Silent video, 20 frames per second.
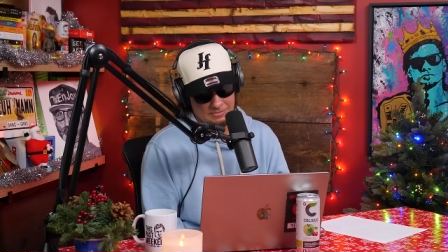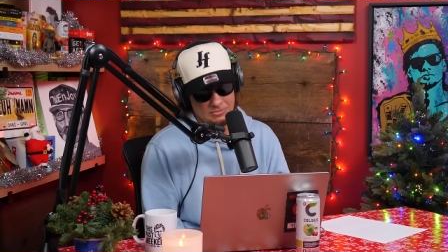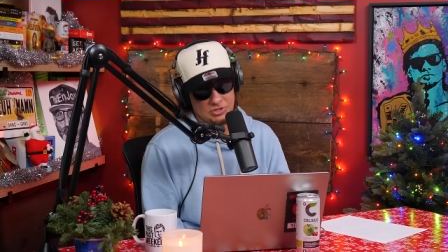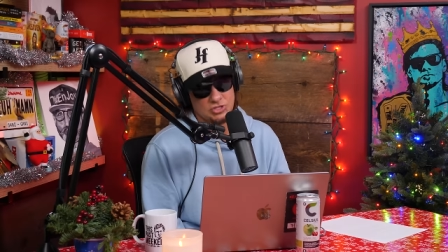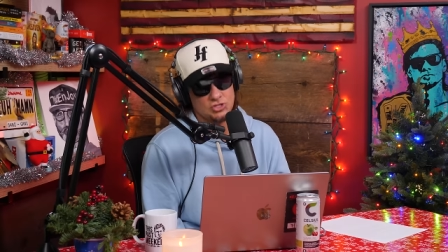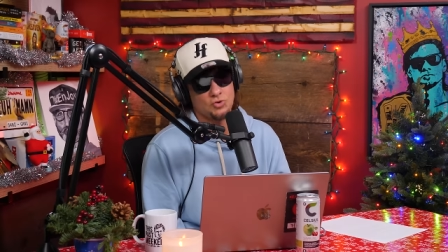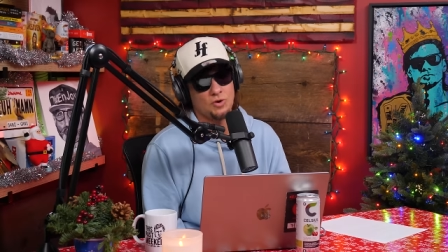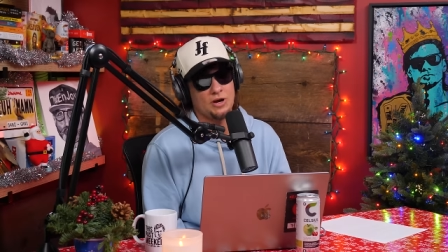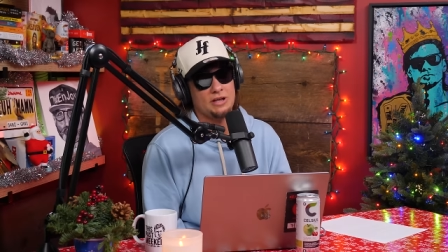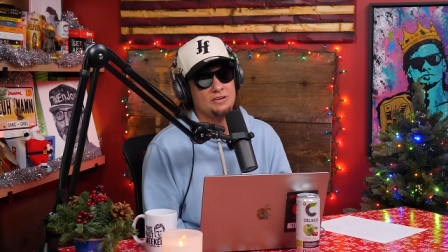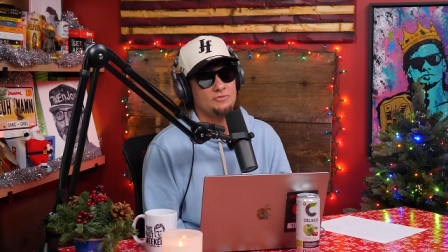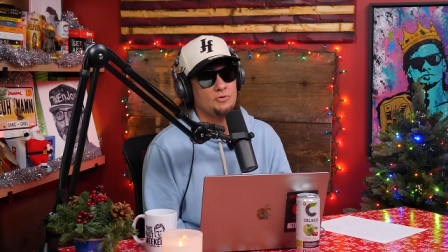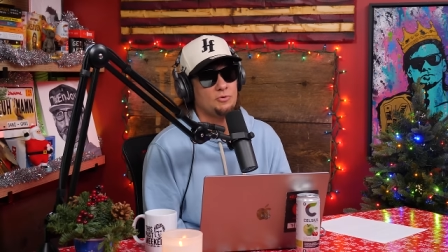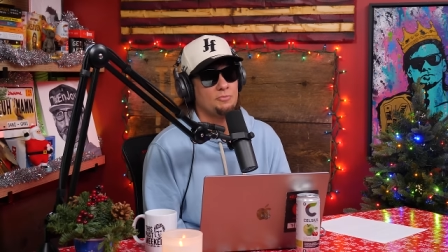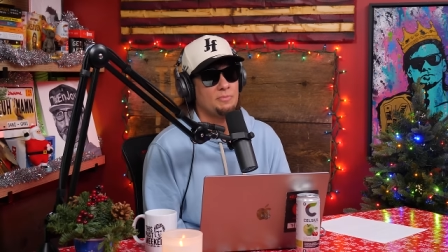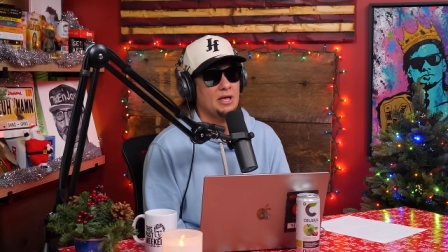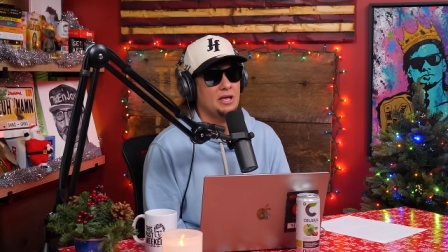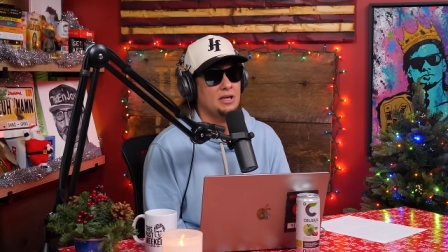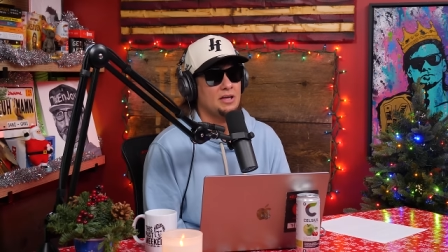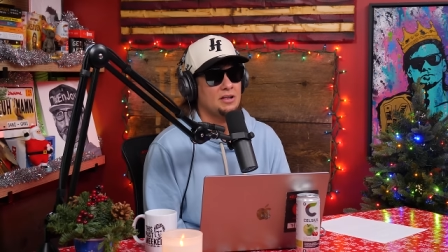I'm just grateful,
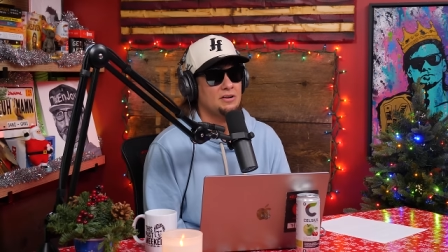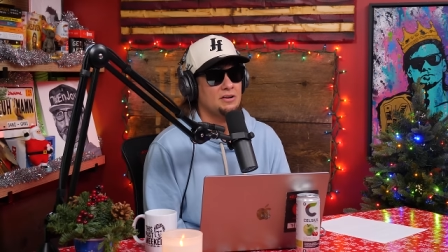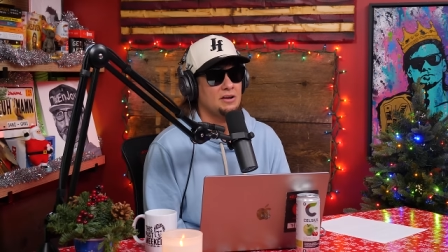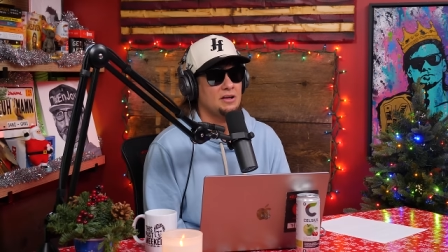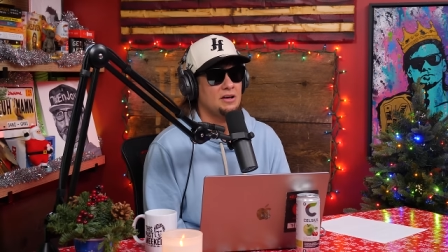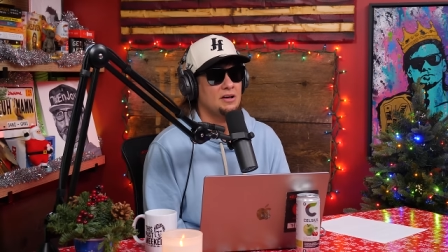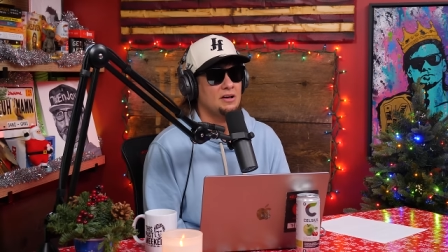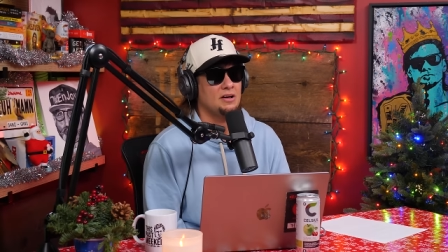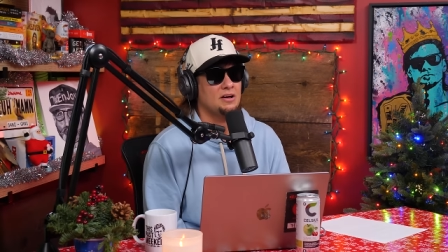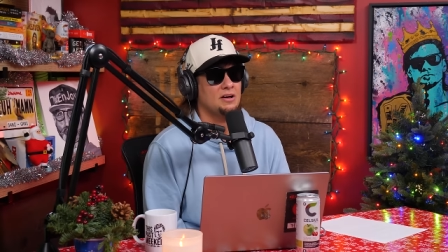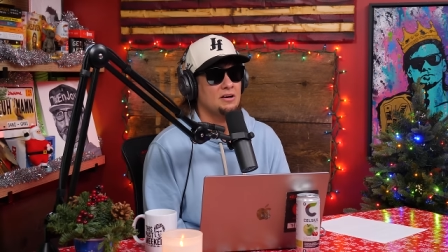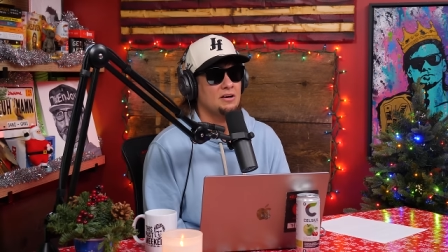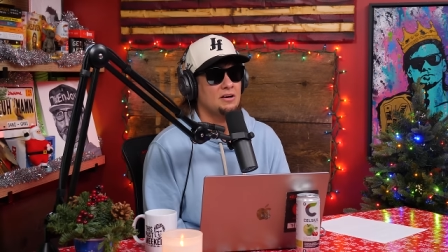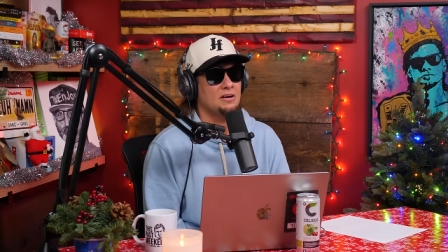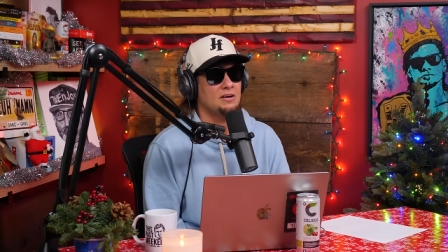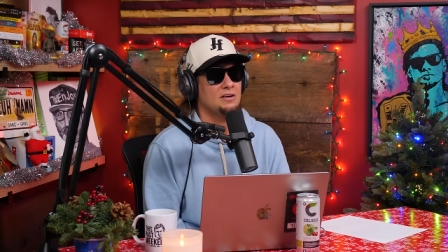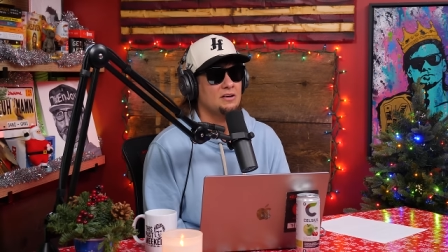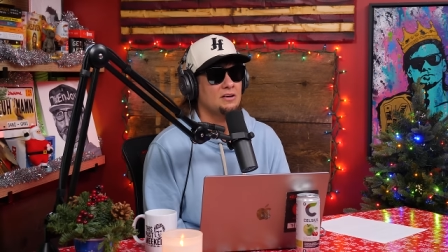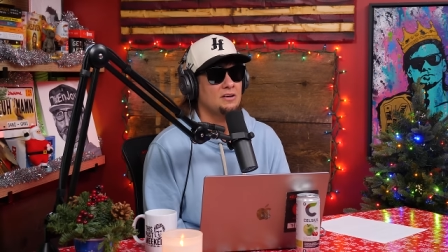man. Uh,